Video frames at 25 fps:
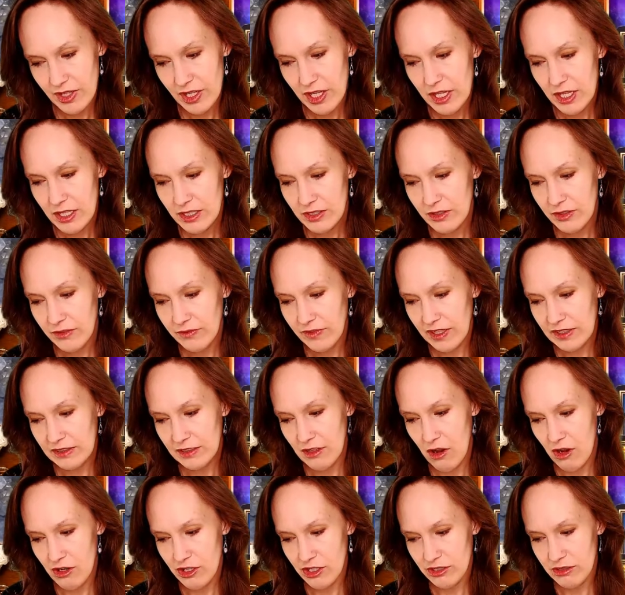Sort of that
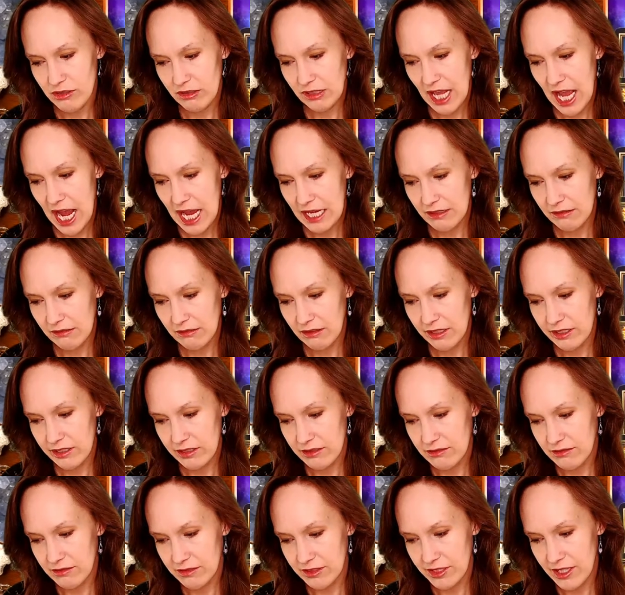logical,
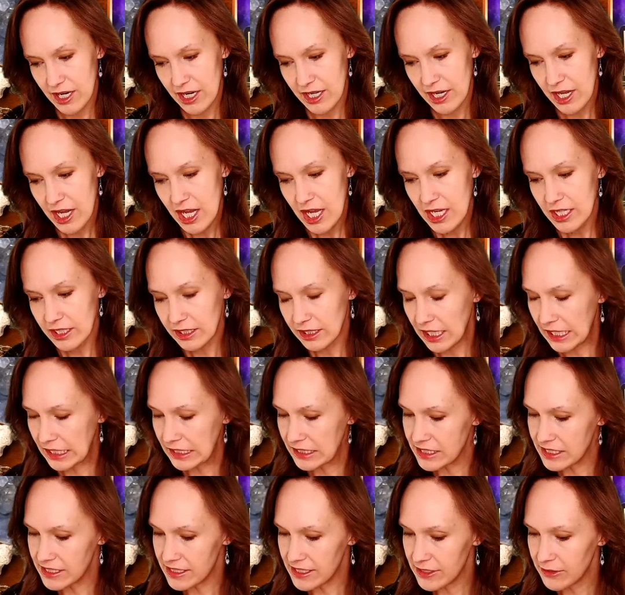analytical side, like
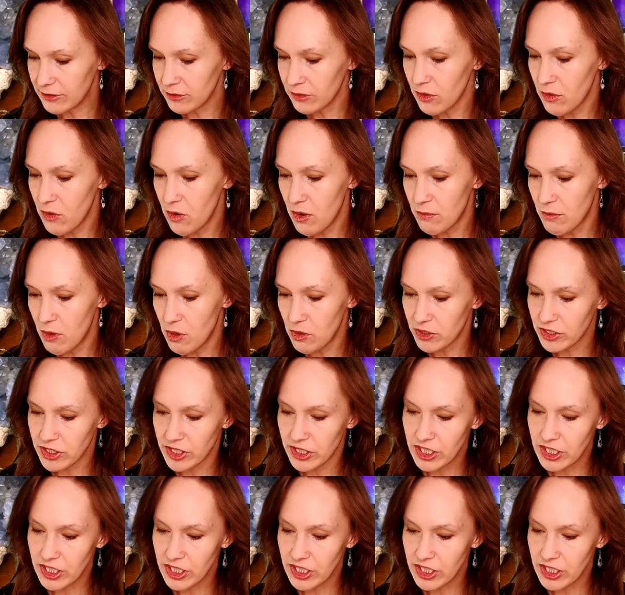zero emotion.